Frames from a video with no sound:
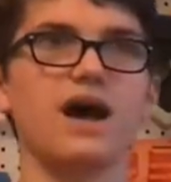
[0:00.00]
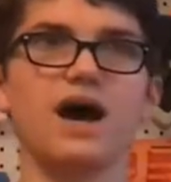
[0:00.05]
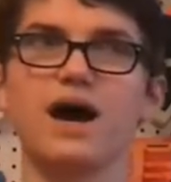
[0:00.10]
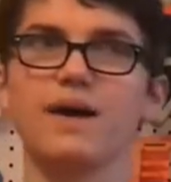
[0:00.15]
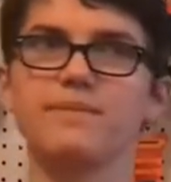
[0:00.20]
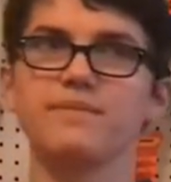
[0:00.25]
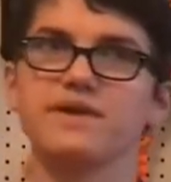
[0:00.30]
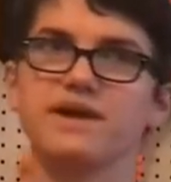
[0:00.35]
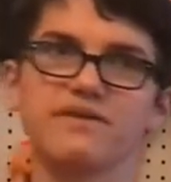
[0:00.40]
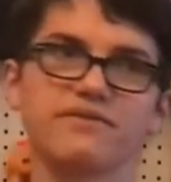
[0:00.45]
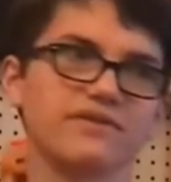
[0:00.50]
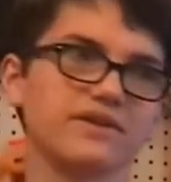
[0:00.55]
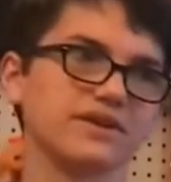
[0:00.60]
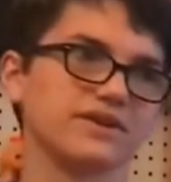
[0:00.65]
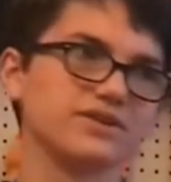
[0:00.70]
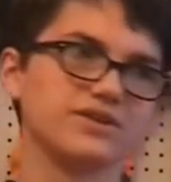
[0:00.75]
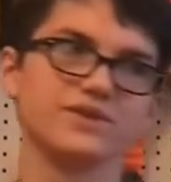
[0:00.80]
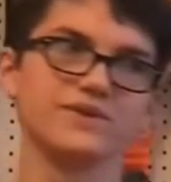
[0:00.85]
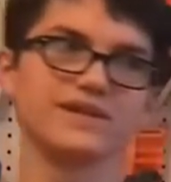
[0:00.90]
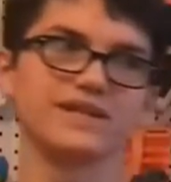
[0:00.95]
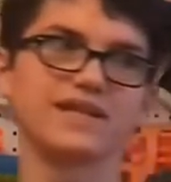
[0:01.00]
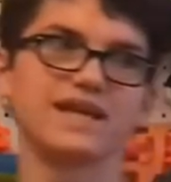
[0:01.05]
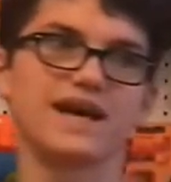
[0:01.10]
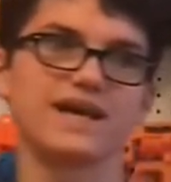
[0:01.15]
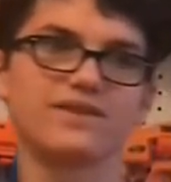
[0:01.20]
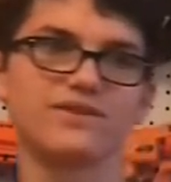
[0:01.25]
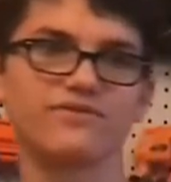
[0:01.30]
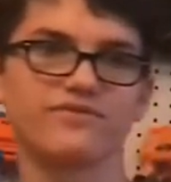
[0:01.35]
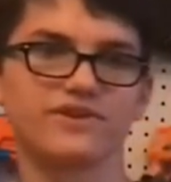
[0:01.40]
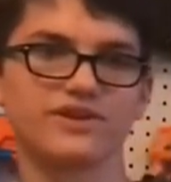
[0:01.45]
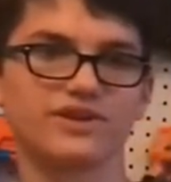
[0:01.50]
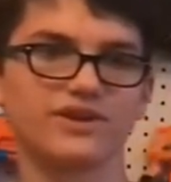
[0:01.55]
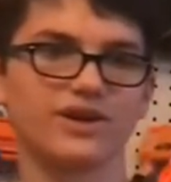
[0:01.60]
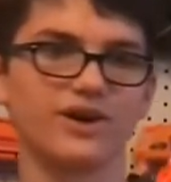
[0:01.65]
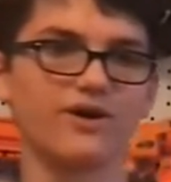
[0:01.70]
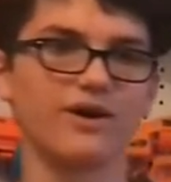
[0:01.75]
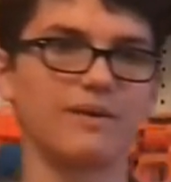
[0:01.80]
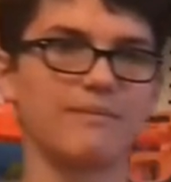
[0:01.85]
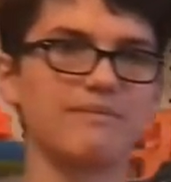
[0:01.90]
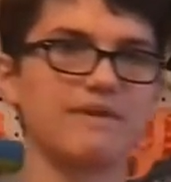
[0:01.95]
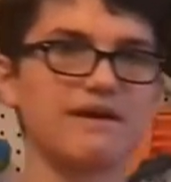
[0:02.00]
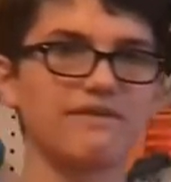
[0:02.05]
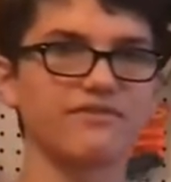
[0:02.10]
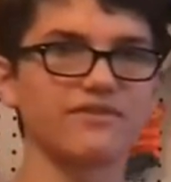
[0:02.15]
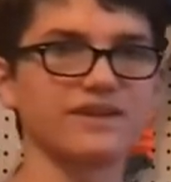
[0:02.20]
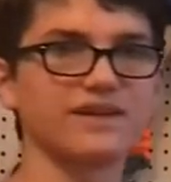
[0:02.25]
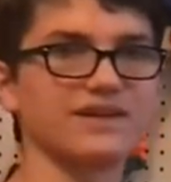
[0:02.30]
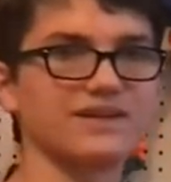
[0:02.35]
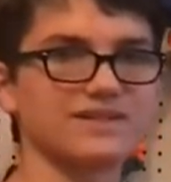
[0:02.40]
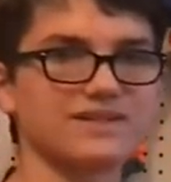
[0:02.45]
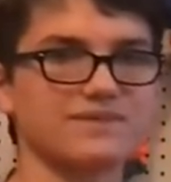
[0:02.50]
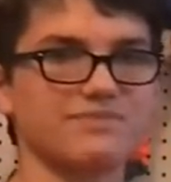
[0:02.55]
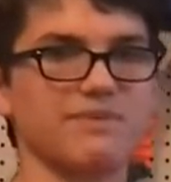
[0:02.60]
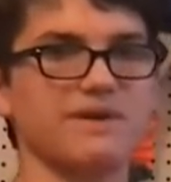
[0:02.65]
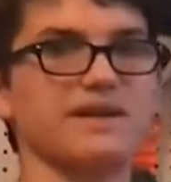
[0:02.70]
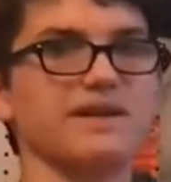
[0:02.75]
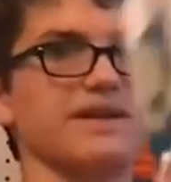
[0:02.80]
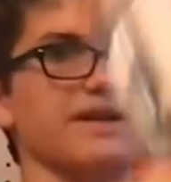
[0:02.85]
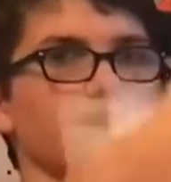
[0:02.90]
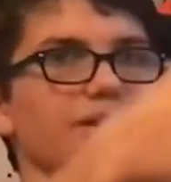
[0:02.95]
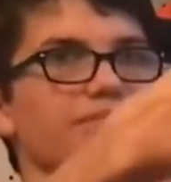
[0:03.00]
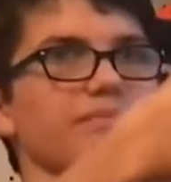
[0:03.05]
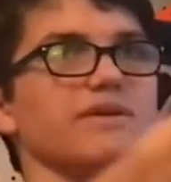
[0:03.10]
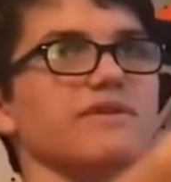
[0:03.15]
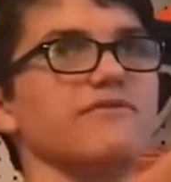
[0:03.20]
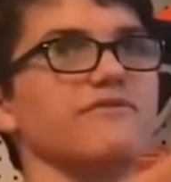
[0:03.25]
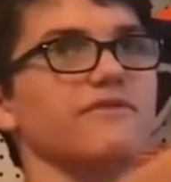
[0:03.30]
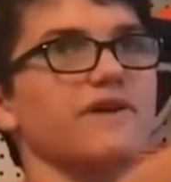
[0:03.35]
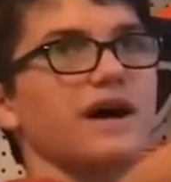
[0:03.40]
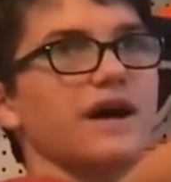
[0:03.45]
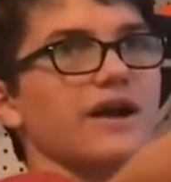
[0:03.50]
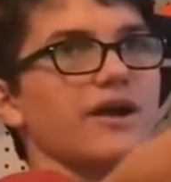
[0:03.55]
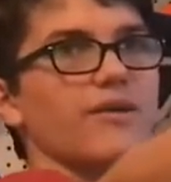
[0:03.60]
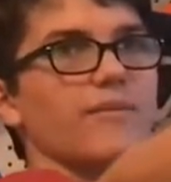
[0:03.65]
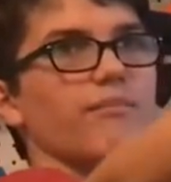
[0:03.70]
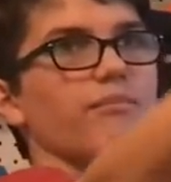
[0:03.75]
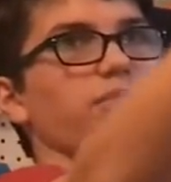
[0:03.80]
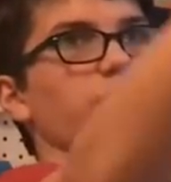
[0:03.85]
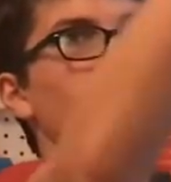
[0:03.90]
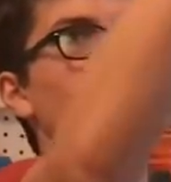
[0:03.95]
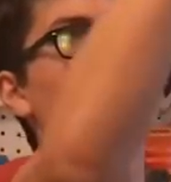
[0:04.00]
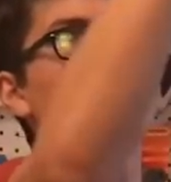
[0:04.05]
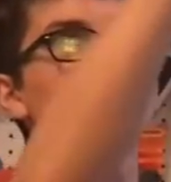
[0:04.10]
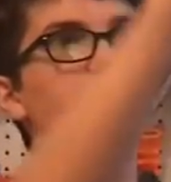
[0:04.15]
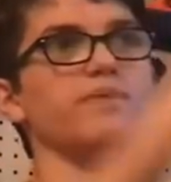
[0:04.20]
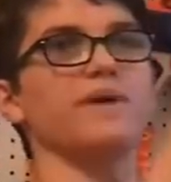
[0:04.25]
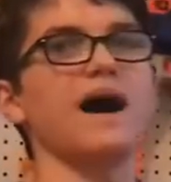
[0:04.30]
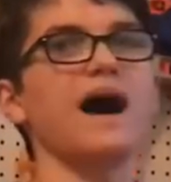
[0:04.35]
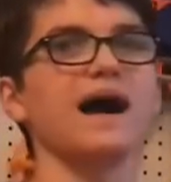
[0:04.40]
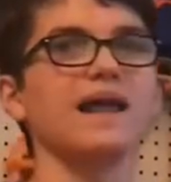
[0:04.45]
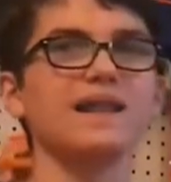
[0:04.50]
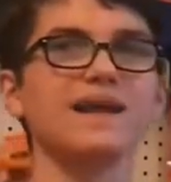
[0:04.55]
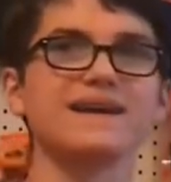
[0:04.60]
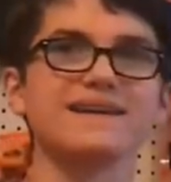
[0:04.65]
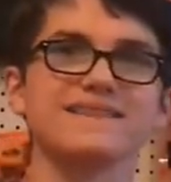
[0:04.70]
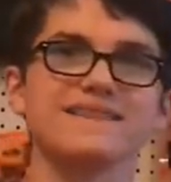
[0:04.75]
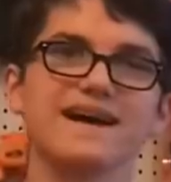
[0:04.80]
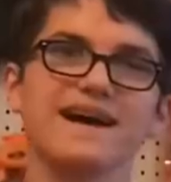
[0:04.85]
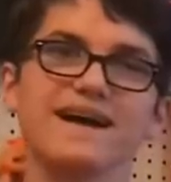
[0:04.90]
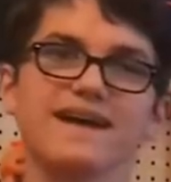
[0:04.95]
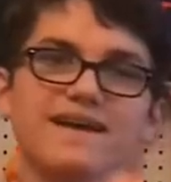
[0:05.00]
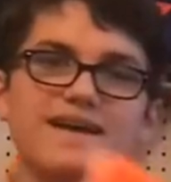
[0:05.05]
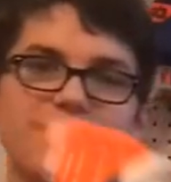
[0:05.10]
I'm definitely doing that in the video. I'm definitely going to spin it up and fire. Boof. I like that.